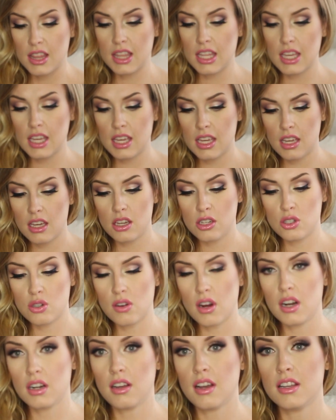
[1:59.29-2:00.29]
The
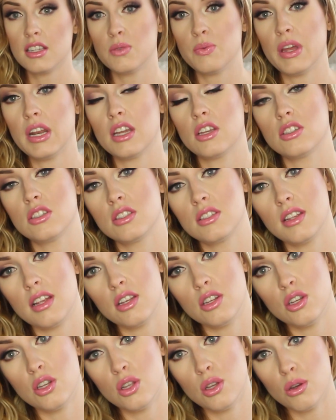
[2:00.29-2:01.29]
Gerard Cosmetics
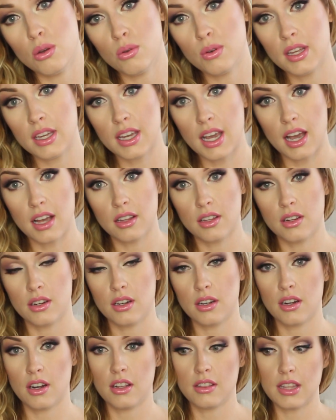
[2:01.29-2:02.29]
nude
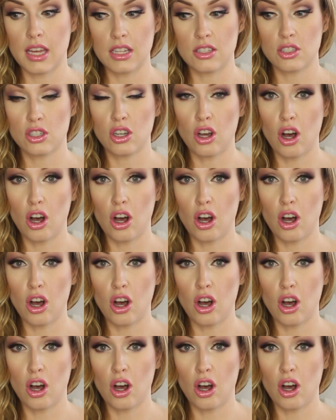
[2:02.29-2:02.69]
color that's